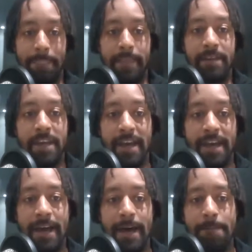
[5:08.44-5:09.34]

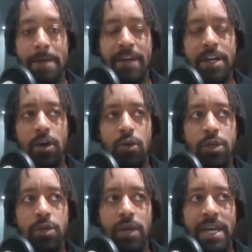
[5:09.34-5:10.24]
Yeah. And then
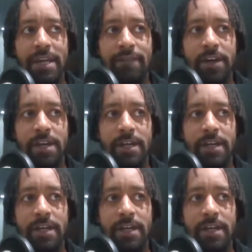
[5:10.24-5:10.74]
who do we add?